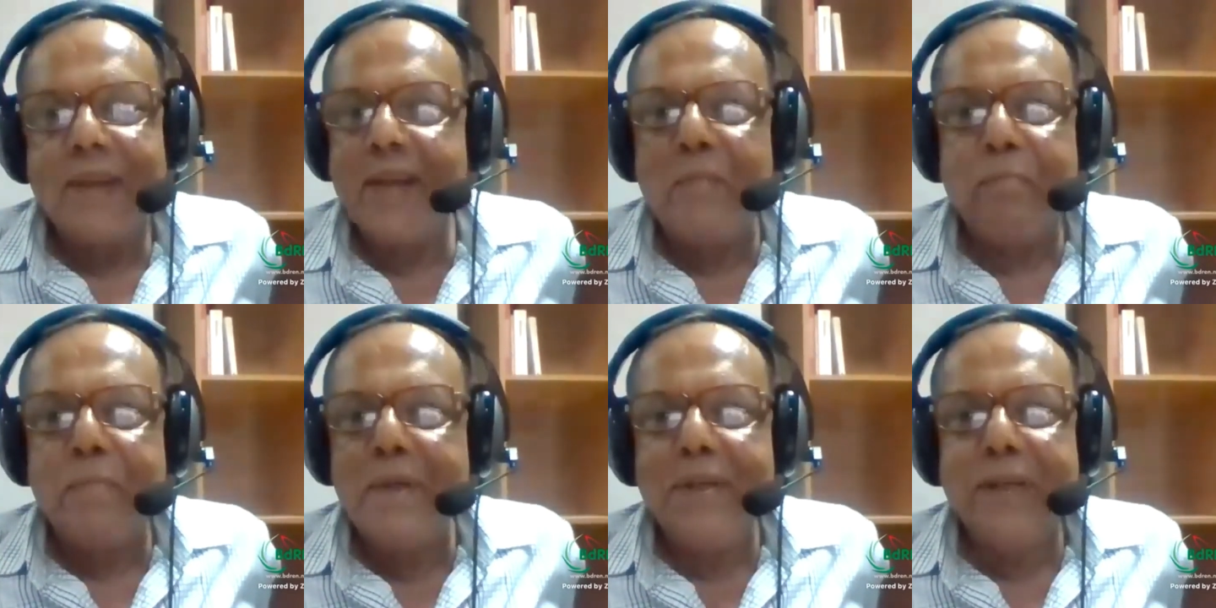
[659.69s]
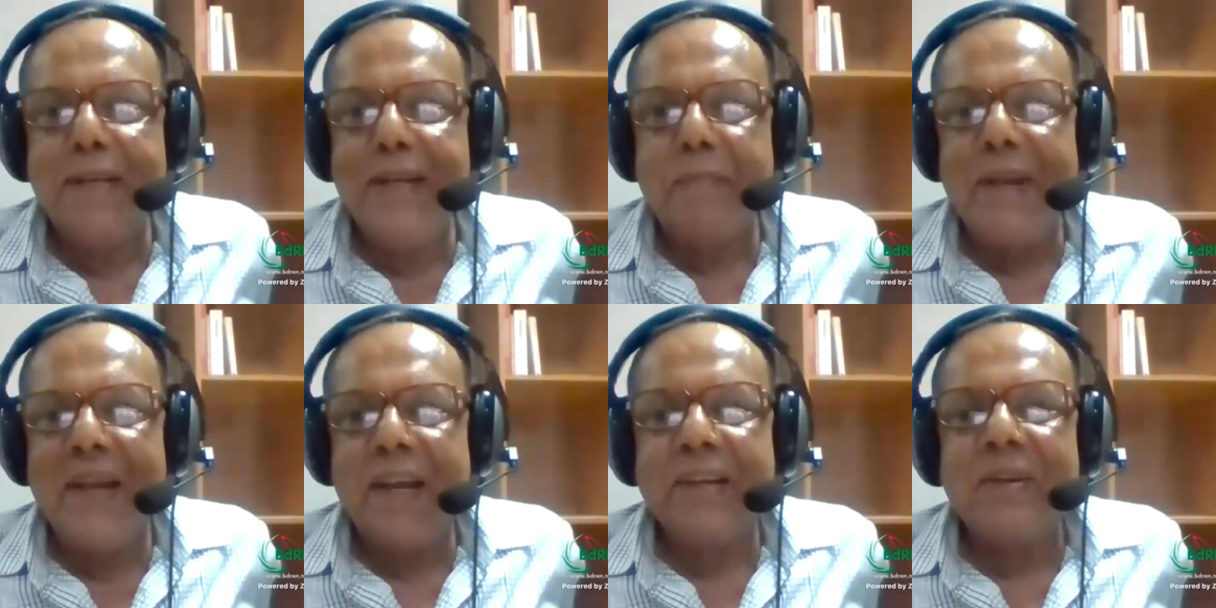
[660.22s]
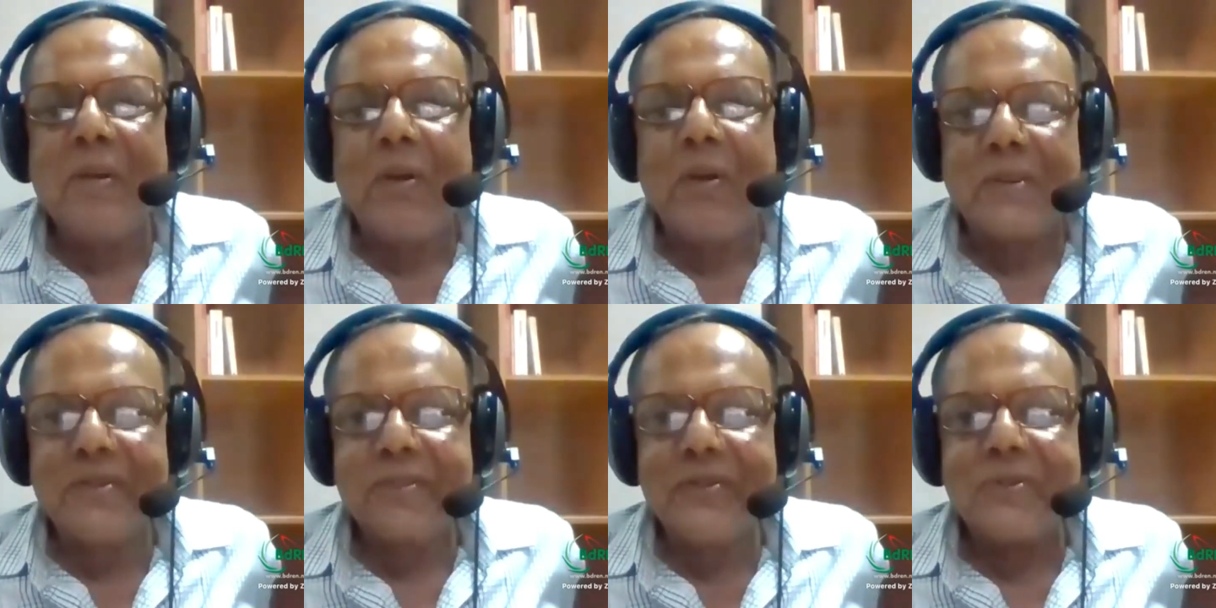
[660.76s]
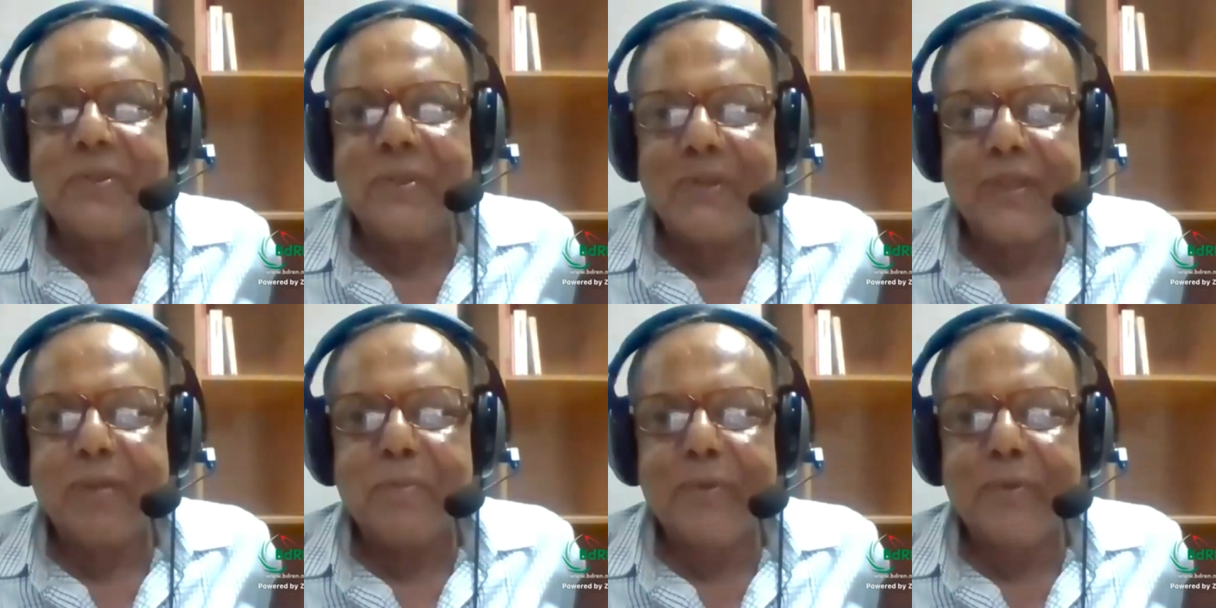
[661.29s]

Completely I'm at loss. Shutti kotha